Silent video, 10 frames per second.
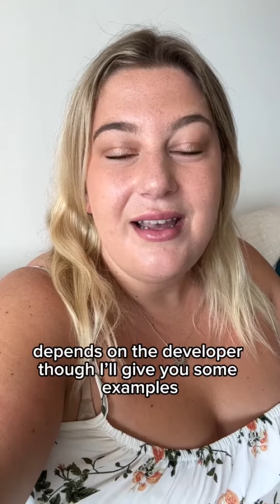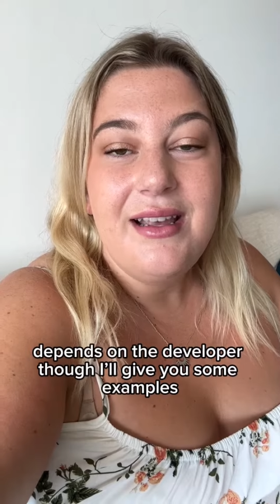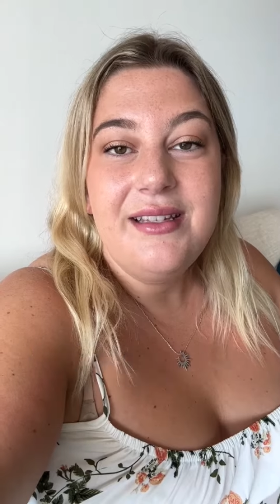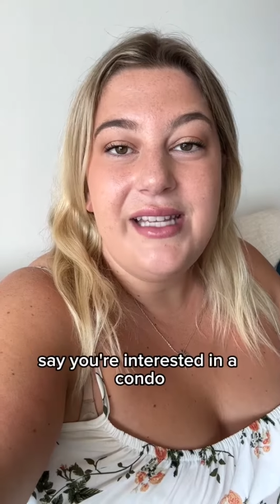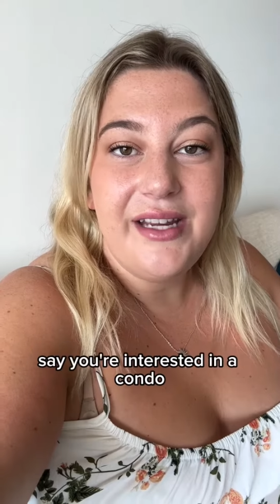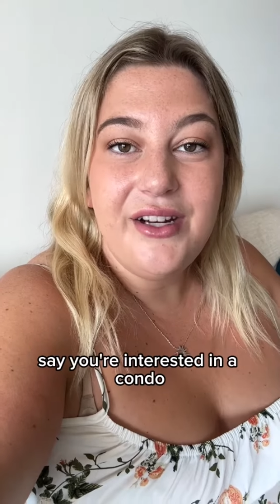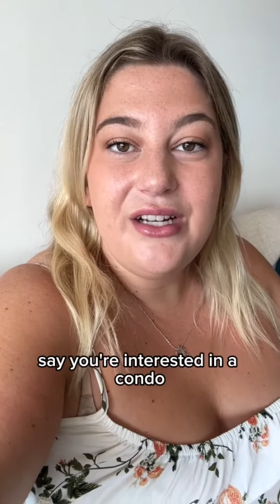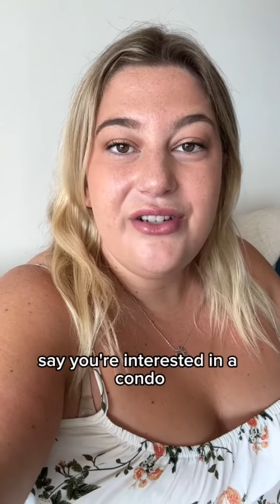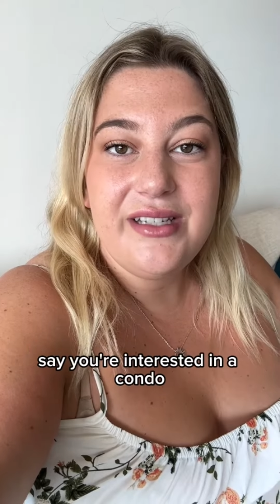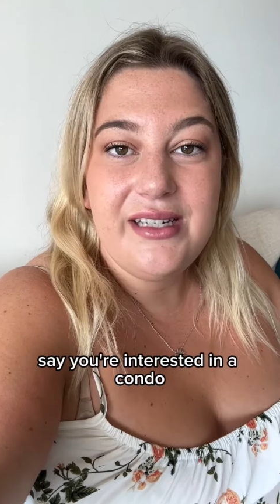Say you're
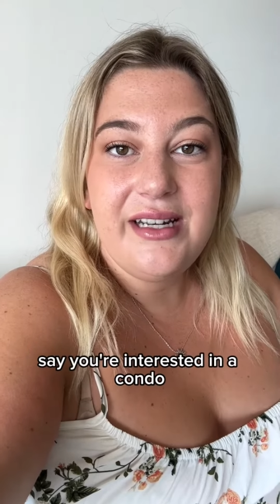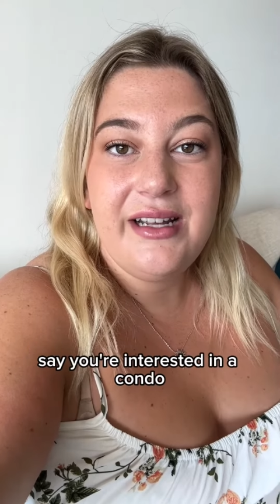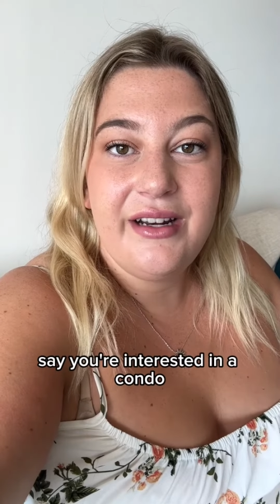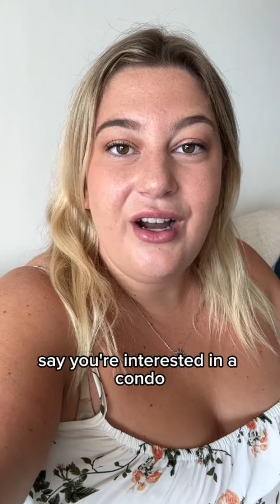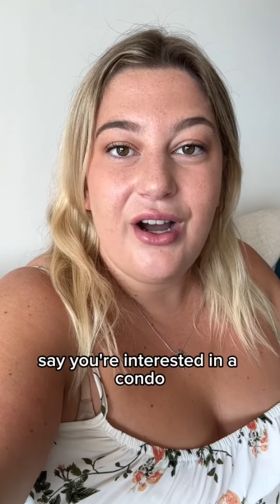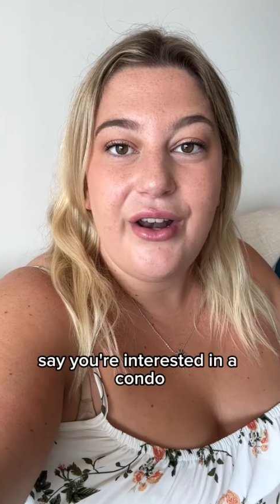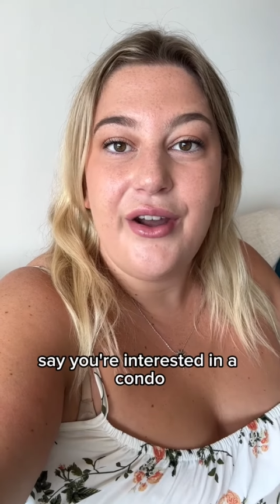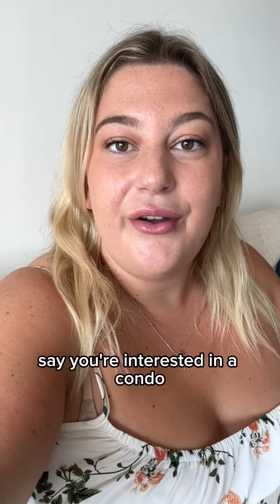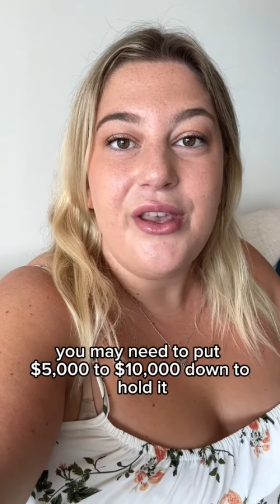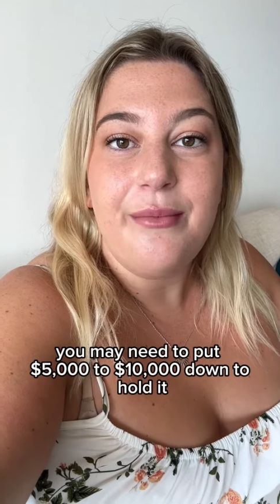interested in a condo,
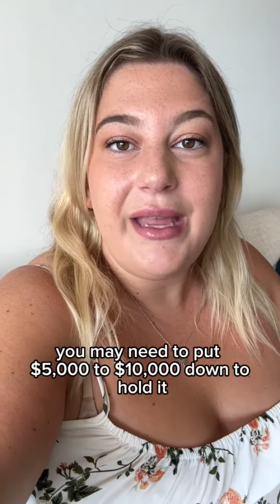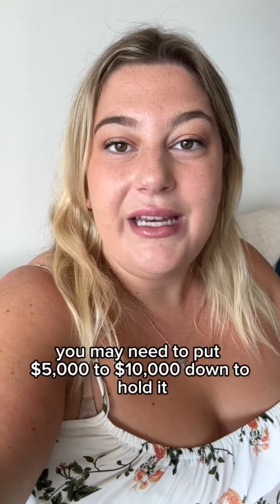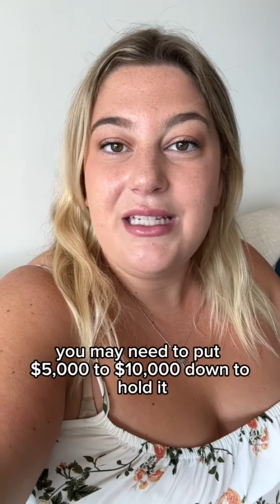you may need